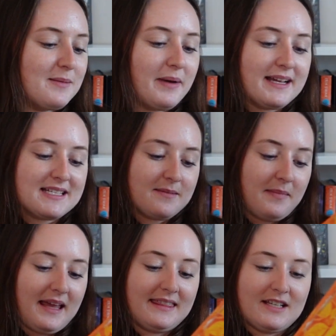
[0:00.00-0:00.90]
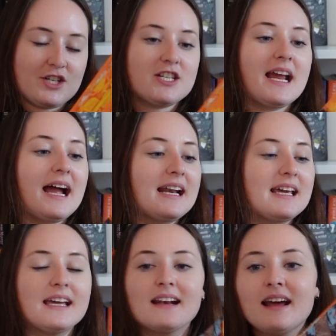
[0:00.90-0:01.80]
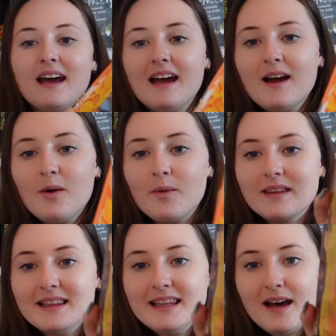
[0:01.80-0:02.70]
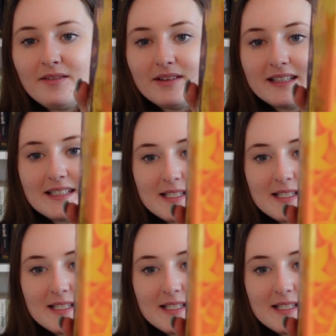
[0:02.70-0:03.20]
by Samantha Shannon with lovely